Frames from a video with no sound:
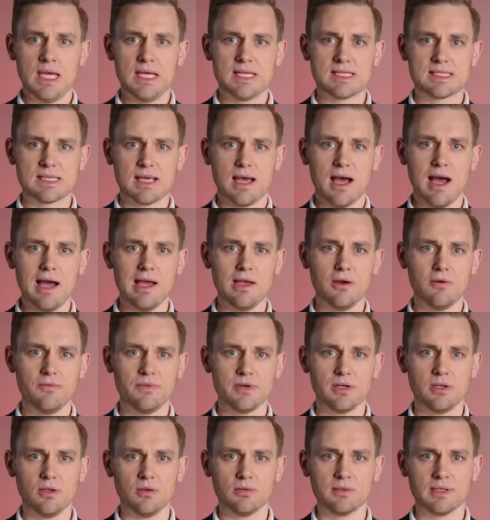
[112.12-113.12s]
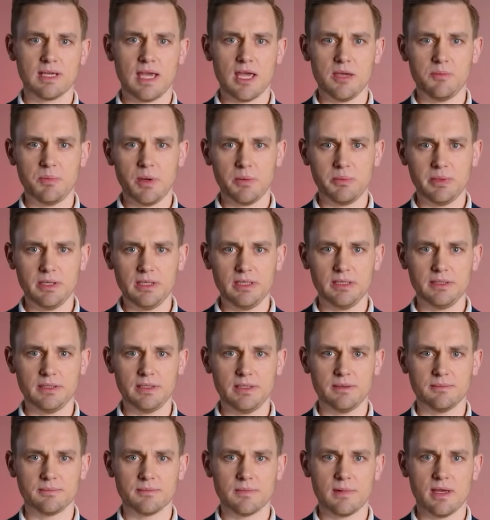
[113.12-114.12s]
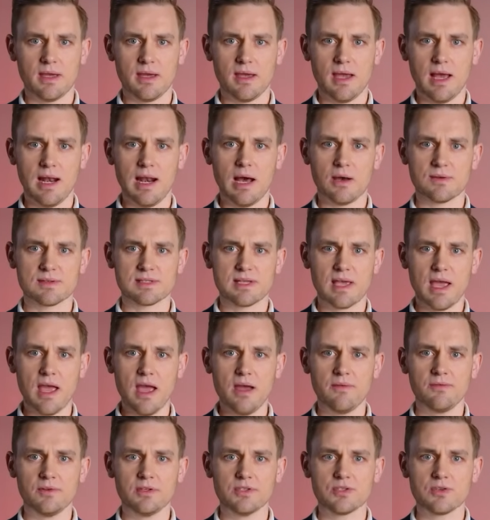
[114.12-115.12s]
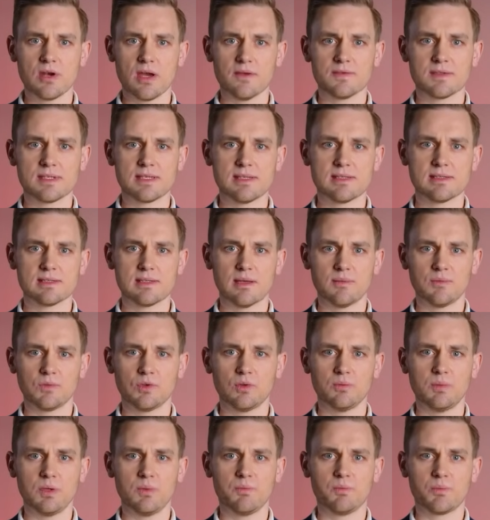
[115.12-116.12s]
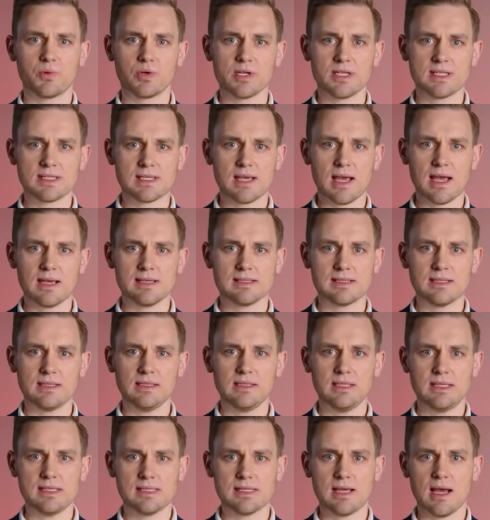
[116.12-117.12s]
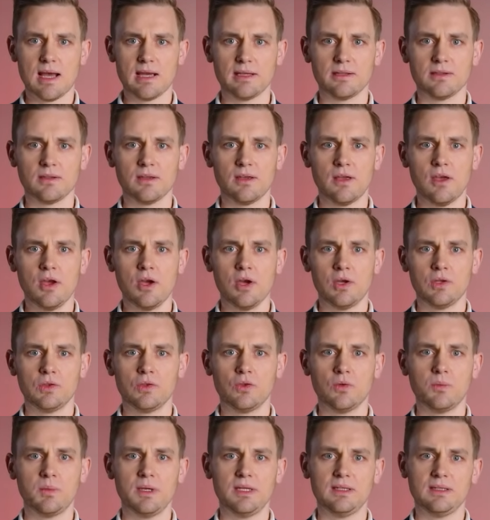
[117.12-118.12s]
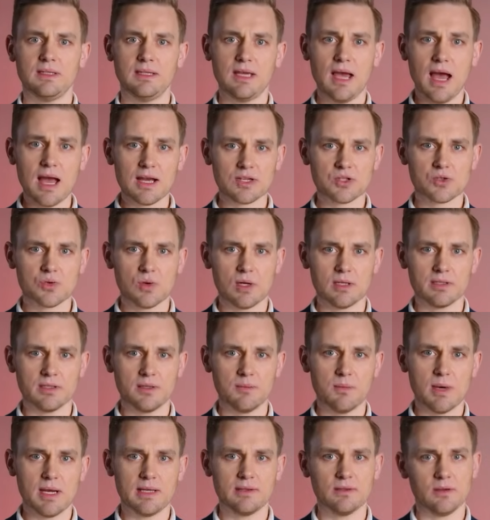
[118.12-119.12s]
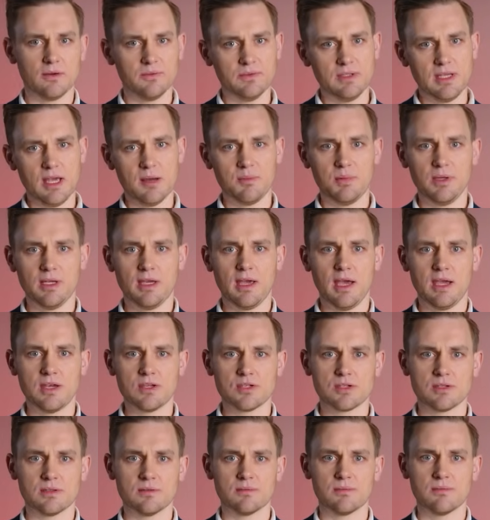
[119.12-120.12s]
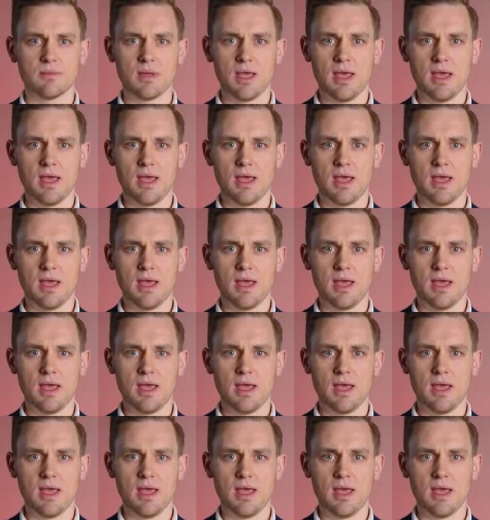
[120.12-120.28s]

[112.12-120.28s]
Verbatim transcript: Its high overload capability allows every drive system to be precisely designed to meet the actual demand of the application,